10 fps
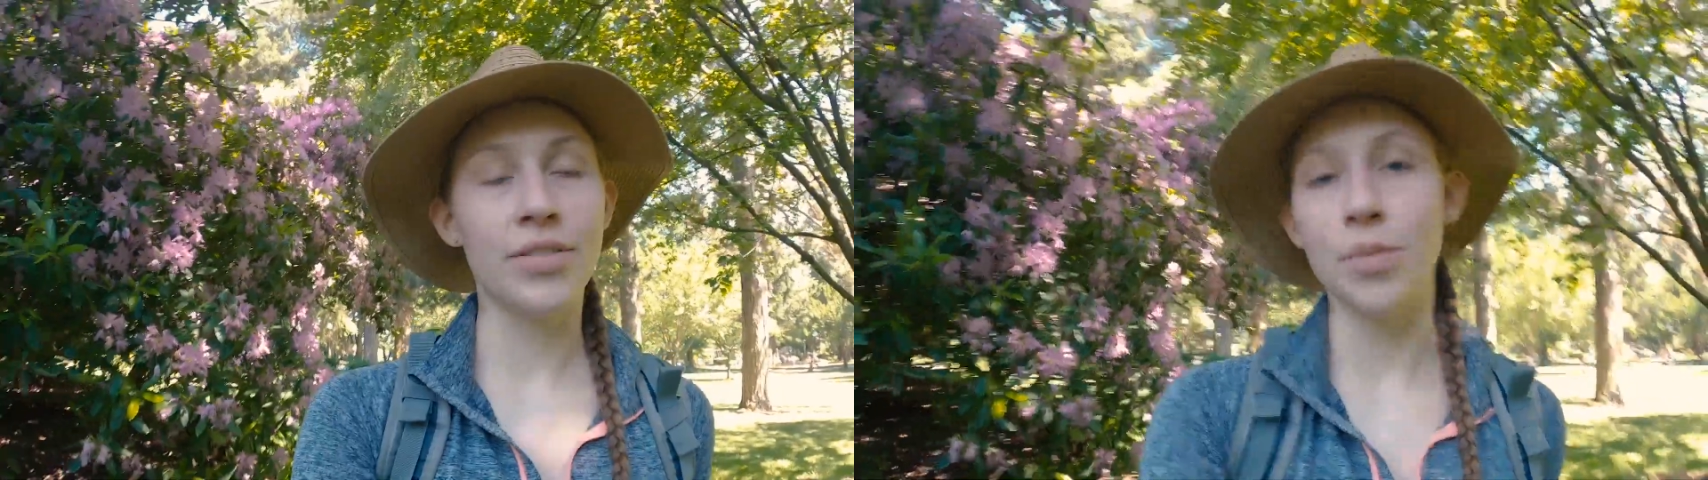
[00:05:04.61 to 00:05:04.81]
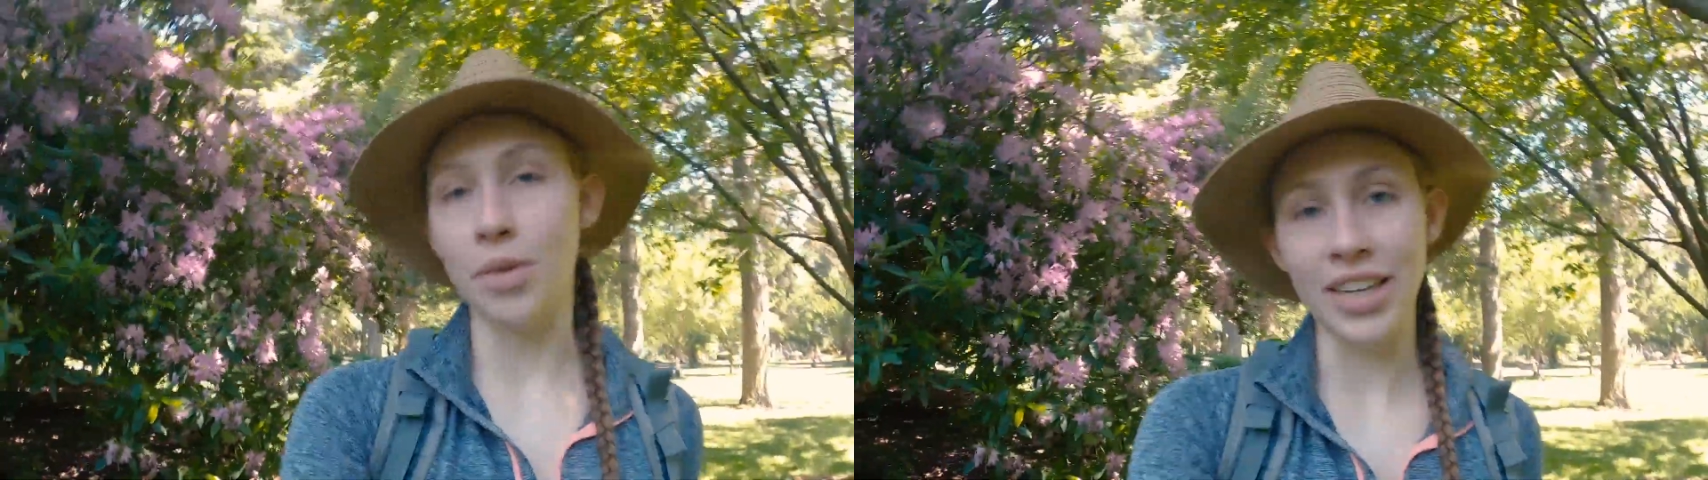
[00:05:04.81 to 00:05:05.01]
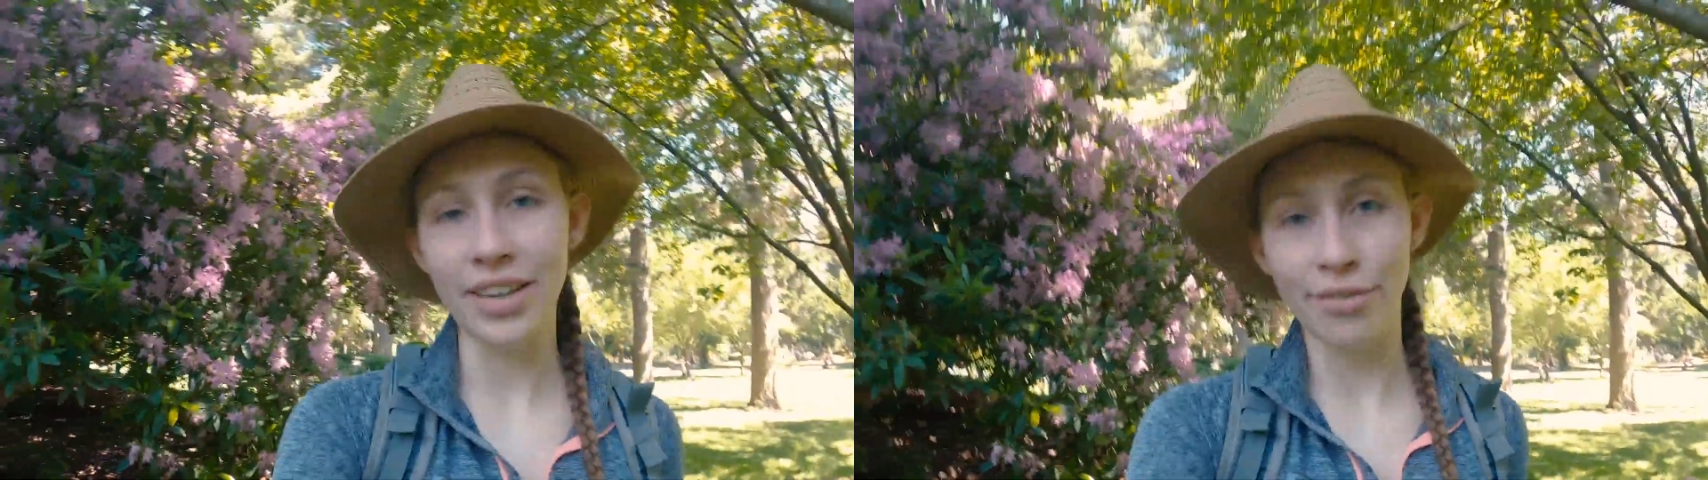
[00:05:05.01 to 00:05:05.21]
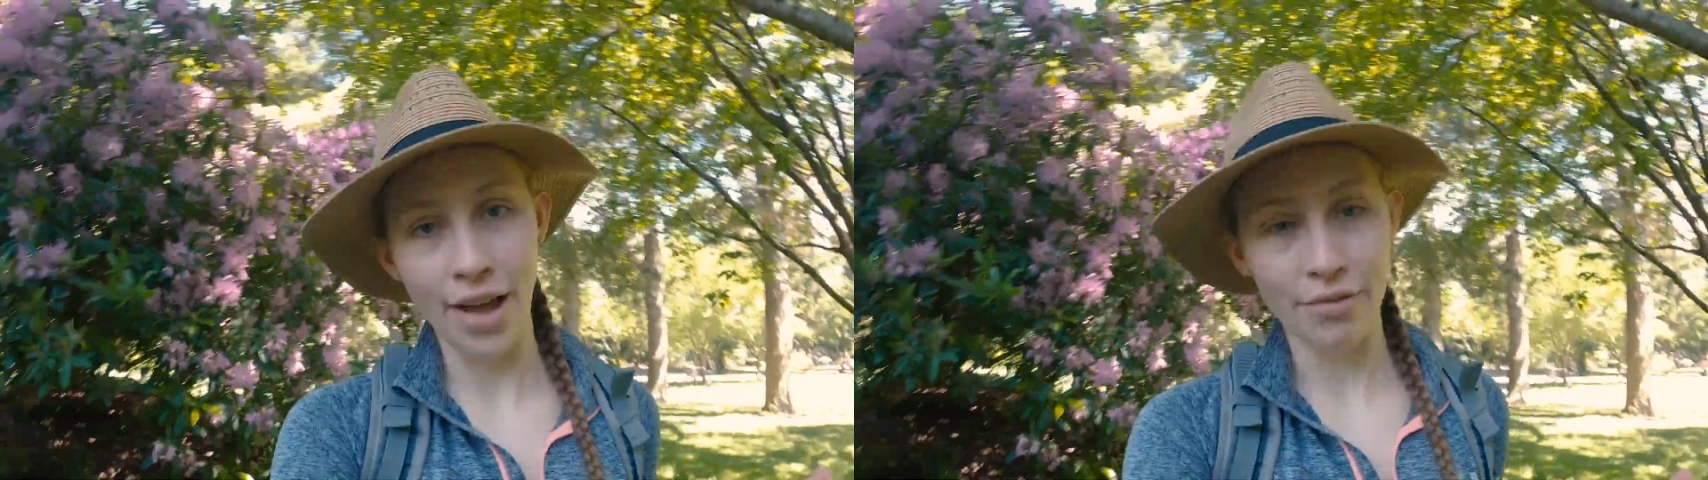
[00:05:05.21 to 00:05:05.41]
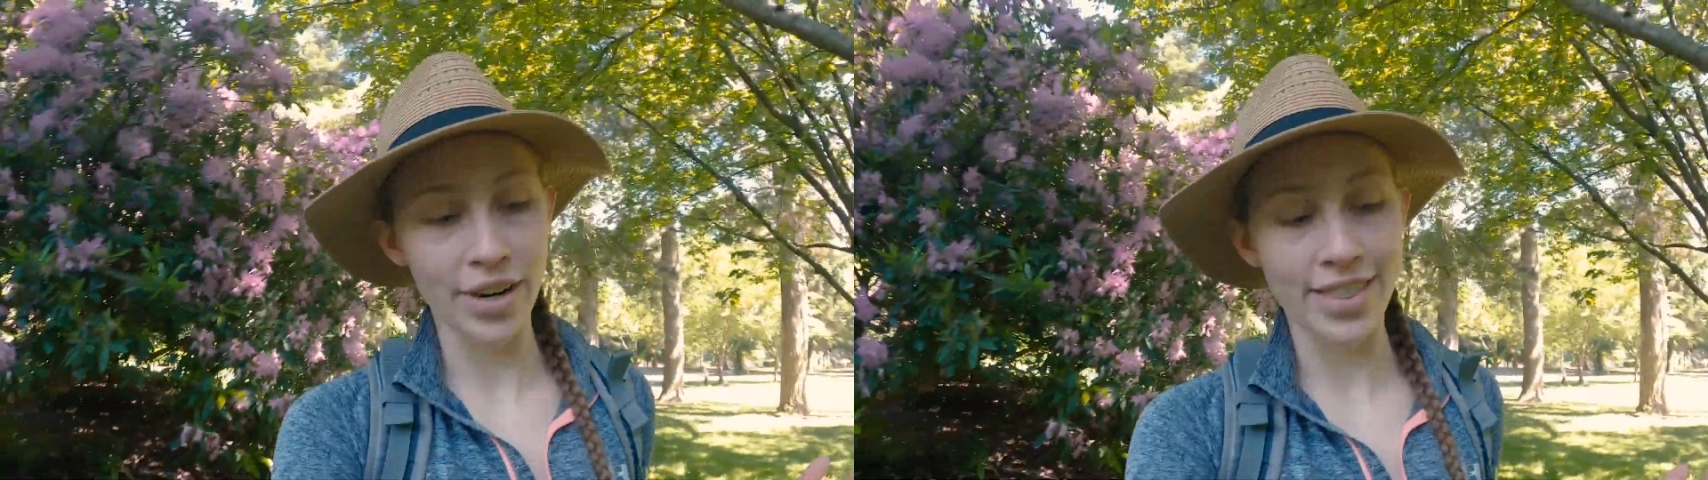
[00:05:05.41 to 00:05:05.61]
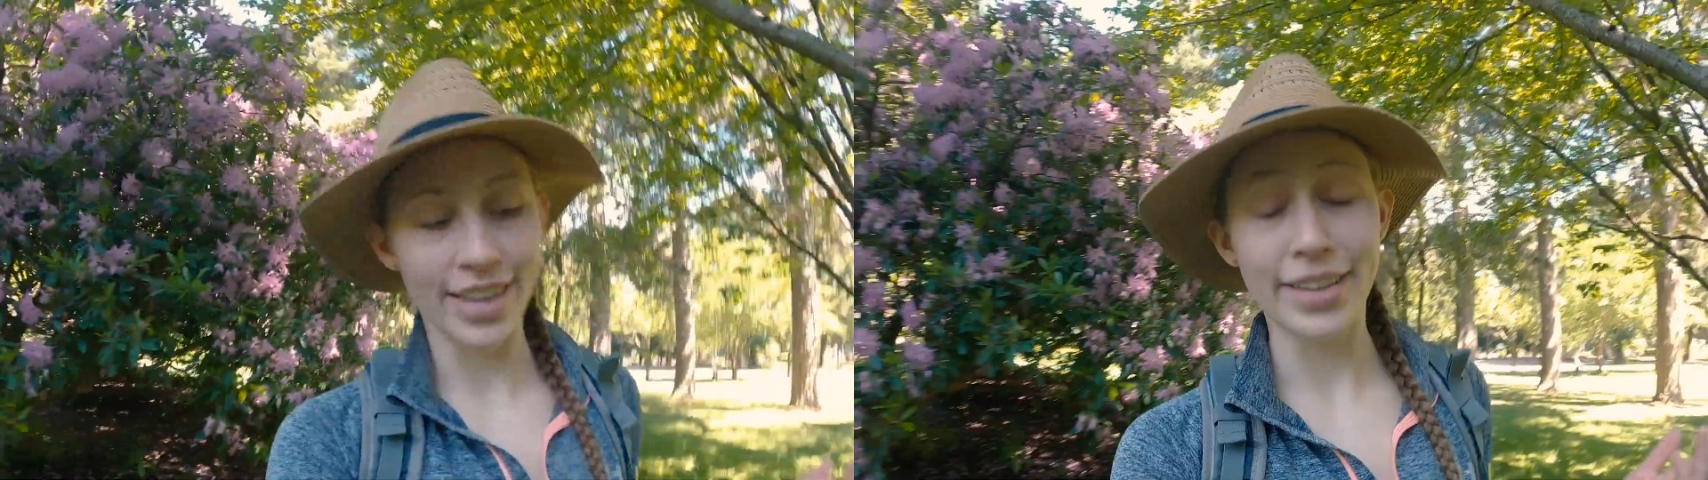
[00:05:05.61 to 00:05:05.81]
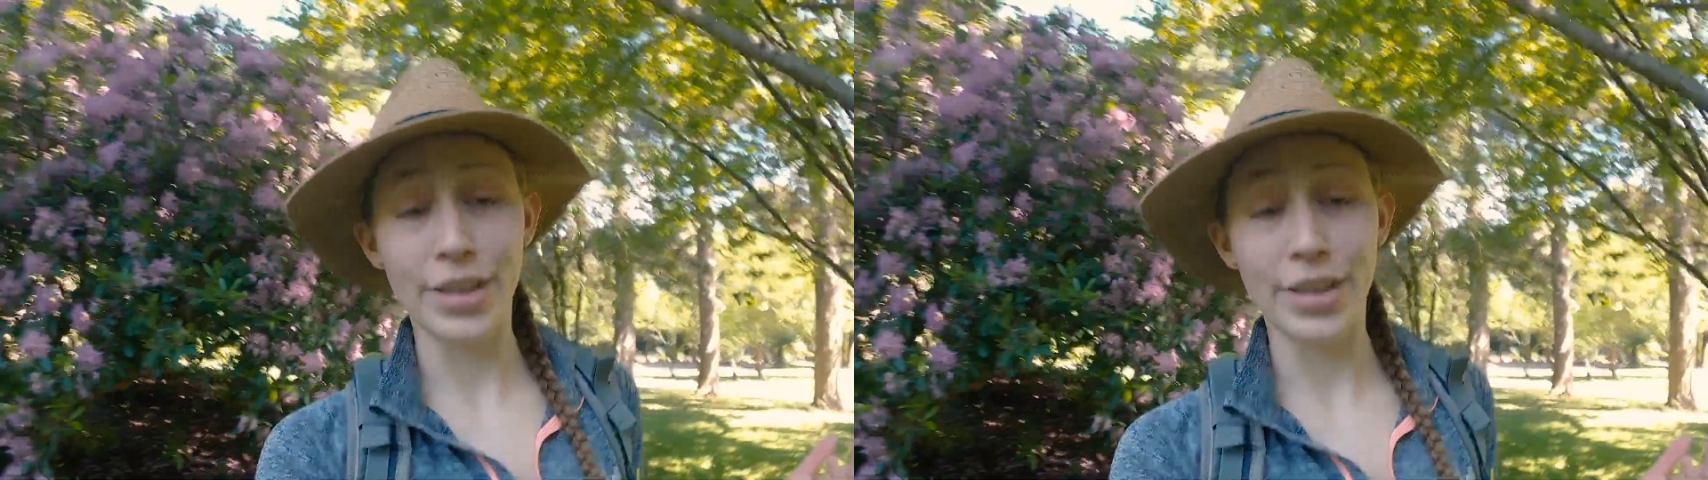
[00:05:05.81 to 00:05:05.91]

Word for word: to believe everything that